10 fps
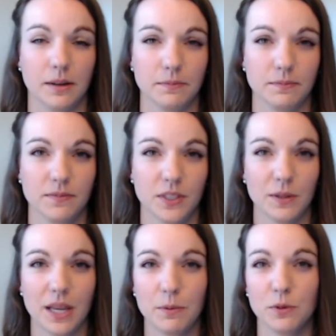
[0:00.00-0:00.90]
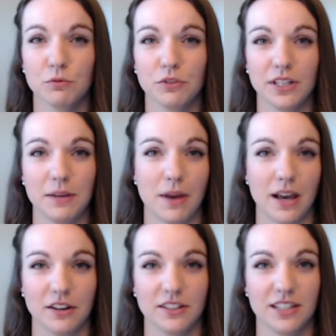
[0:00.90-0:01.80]
So language really
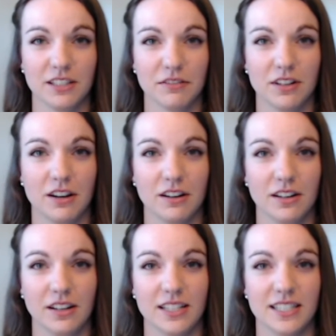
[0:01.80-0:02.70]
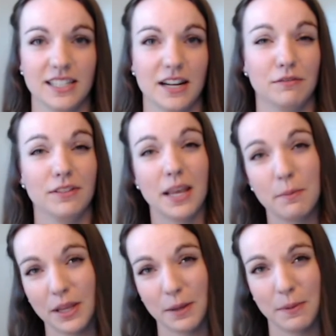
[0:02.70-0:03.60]
matters in this regard. Instead of
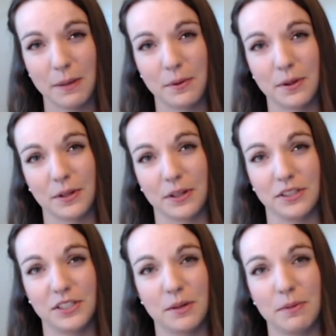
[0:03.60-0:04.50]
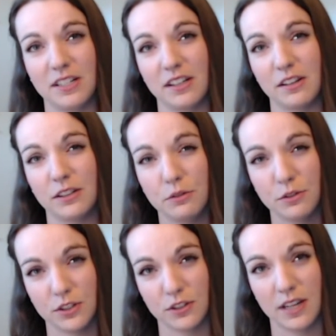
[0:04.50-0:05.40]
labeling people or jumping to
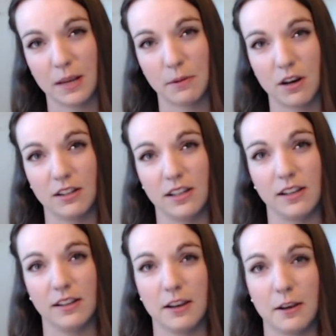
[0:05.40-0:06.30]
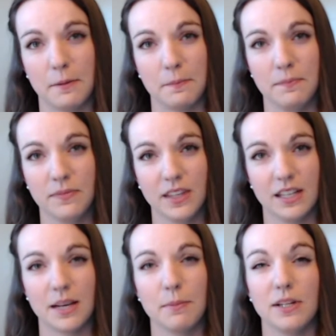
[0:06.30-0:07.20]
conclusions or name calling, it's
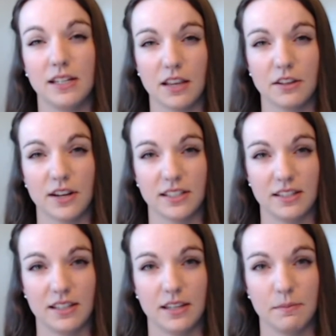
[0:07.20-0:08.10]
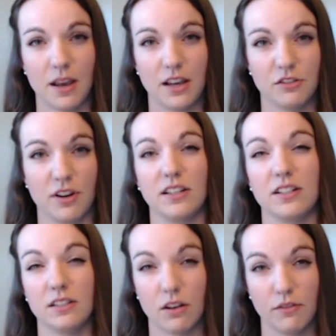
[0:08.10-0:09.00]
coming together as a team and trying to
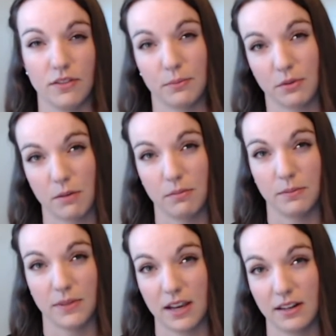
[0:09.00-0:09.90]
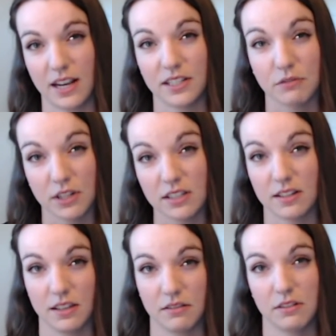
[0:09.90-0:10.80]
solve the problem that has arisen
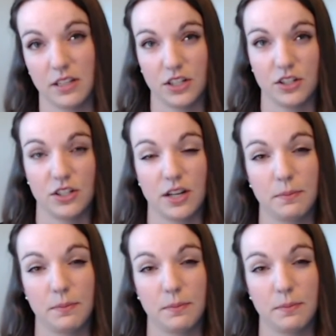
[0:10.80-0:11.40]
in the relationship.